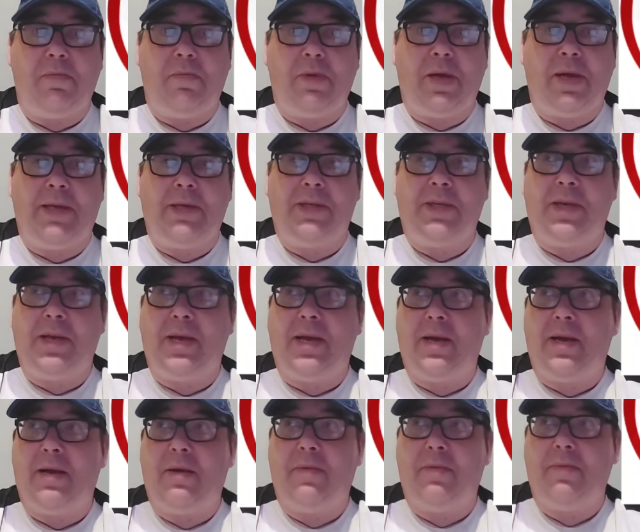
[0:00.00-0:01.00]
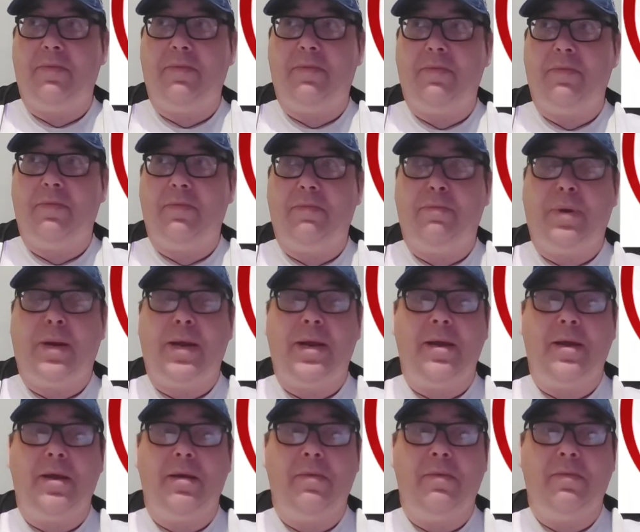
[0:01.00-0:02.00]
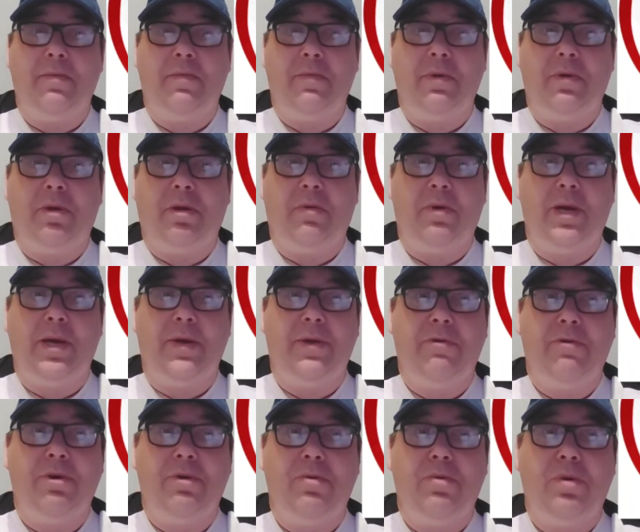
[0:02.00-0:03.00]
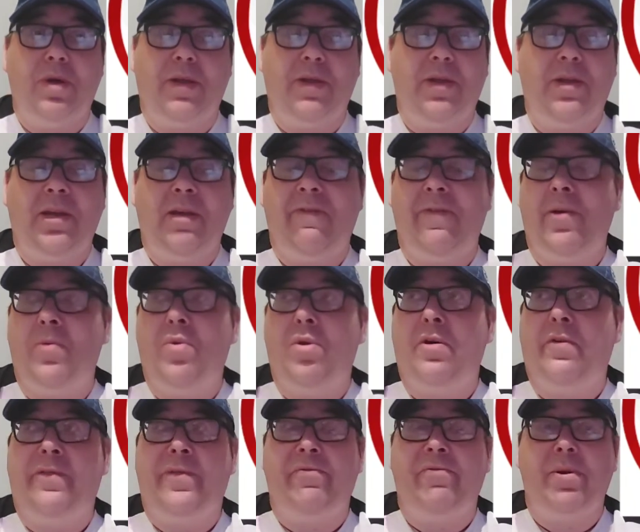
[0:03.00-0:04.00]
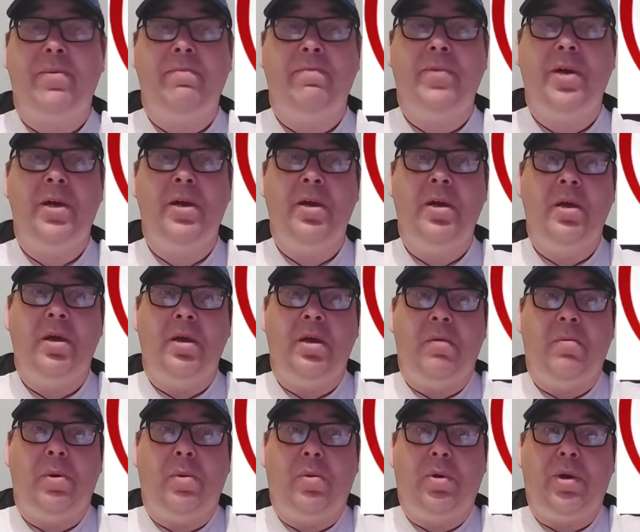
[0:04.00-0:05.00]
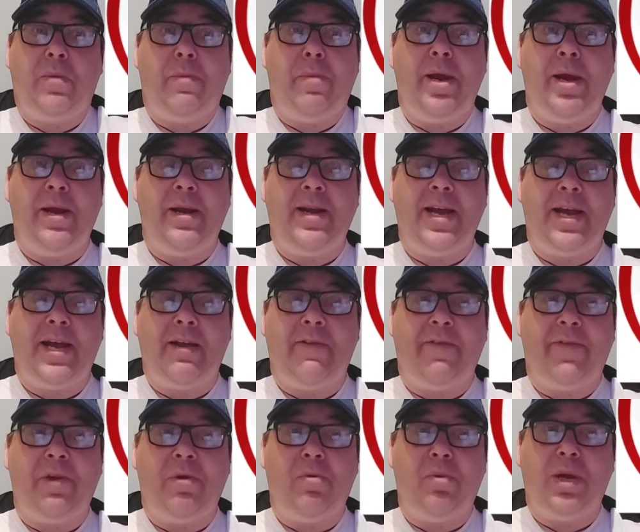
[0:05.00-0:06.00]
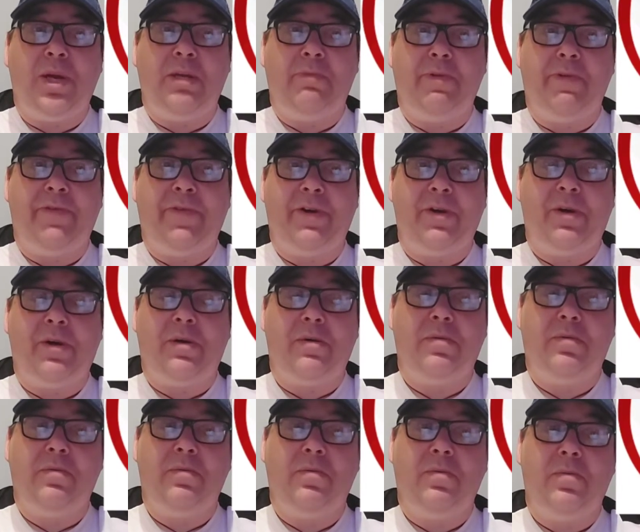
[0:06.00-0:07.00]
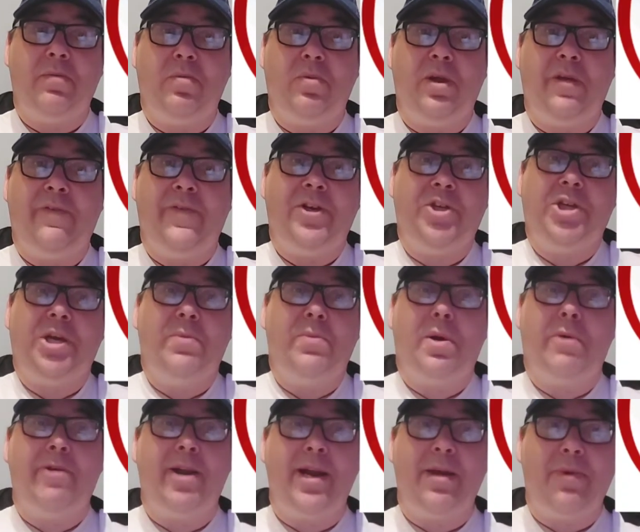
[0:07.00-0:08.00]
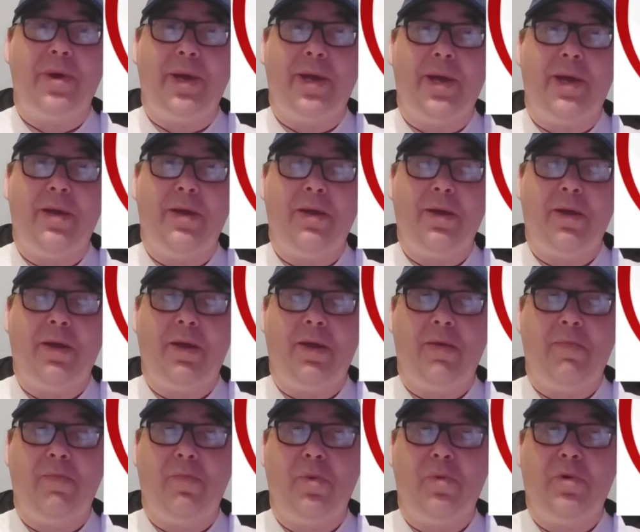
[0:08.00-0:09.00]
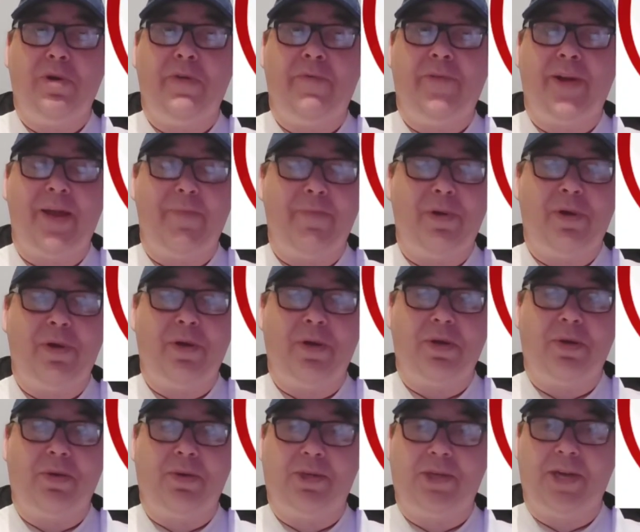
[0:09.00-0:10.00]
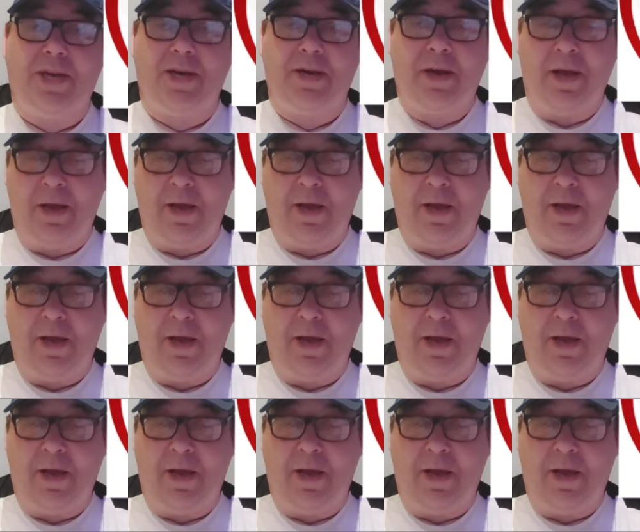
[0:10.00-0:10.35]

our star player all the way through. I think if it weren't for him, we would have been down a few weeks before we officially won anyway. We would have let more goals in.